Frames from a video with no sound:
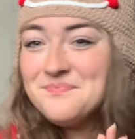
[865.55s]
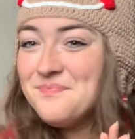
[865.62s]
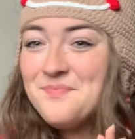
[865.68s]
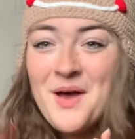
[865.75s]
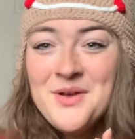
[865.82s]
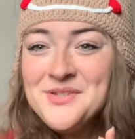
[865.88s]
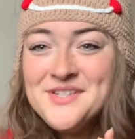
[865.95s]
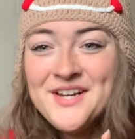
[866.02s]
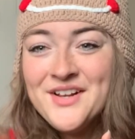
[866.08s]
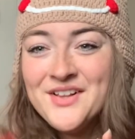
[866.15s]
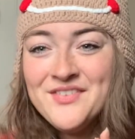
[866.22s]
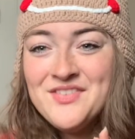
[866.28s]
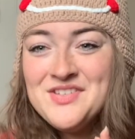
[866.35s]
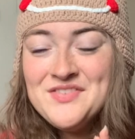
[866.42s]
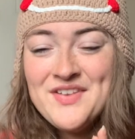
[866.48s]
posting
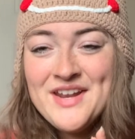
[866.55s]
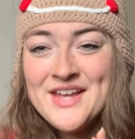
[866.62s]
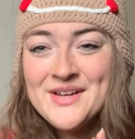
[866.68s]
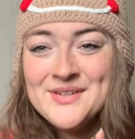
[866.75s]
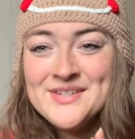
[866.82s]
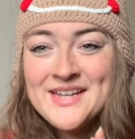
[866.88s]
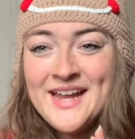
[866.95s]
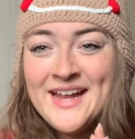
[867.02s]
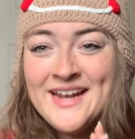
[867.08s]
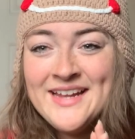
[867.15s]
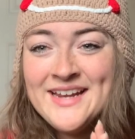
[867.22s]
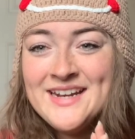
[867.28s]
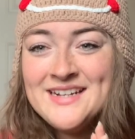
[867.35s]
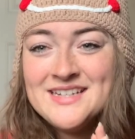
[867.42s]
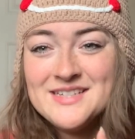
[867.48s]
all of these videos and
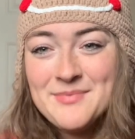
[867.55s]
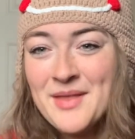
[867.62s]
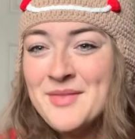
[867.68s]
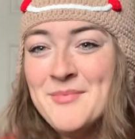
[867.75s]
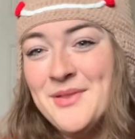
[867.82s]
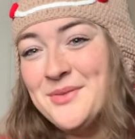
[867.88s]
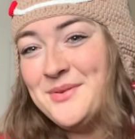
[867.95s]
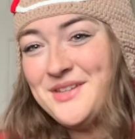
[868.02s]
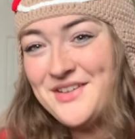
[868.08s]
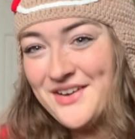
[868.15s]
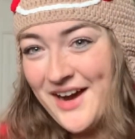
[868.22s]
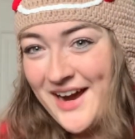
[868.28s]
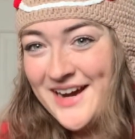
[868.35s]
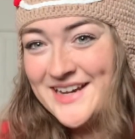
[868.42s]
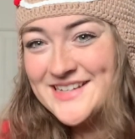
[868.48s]
getting to spend the month with you
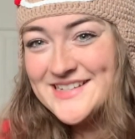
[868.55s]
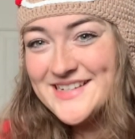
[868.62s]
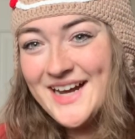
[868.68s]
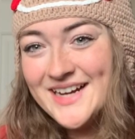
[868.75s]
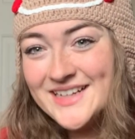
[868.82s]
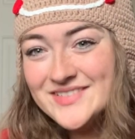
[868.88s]
guys.